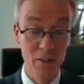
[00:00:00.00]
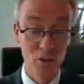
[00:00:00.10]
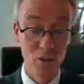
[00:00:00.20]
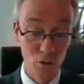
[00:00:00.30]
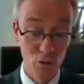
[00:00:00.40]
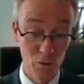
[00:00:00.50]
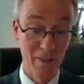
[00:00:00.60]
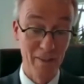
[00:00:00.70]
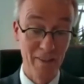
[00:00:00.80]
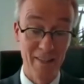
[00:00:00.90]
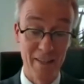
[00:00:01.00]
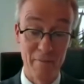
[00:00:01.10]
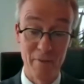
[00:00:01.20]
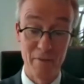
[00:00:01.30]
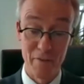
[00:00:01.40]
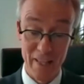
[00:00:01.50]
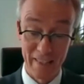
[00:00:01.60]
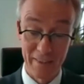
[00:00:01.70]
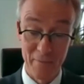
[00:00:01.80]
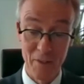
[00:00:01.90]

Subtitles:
useful for that.